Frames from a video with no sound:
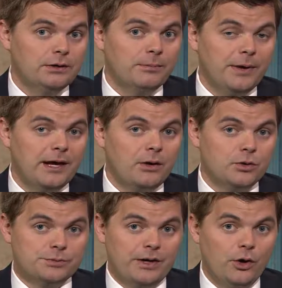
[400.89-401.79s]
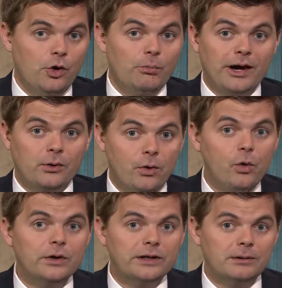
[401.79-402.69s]
the bank owns my home, I don't
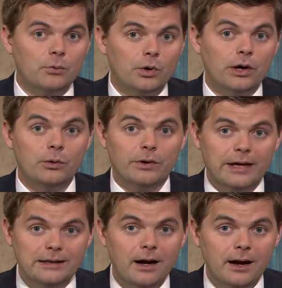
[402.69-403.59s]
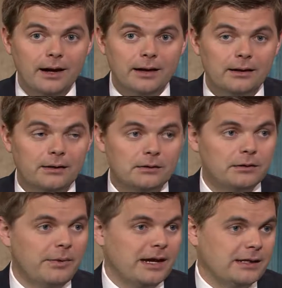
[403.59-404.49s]
own it anymore, and when I die,
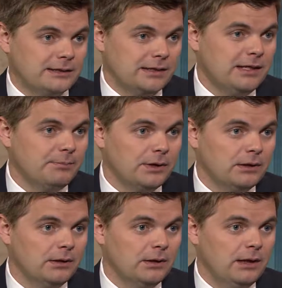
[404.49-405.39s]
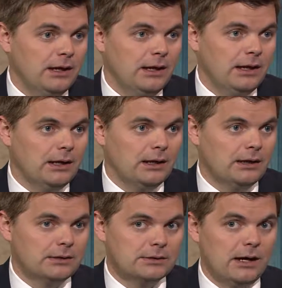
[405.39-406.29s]
the bank gets to keep it,
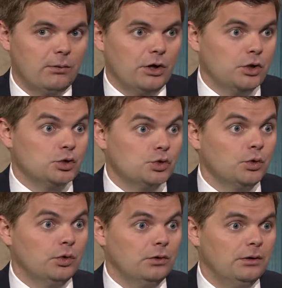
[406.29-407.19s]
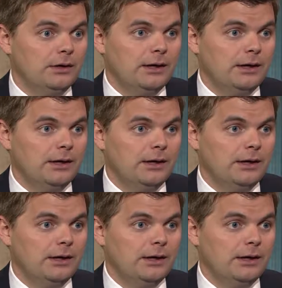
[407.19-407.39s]
and I want control.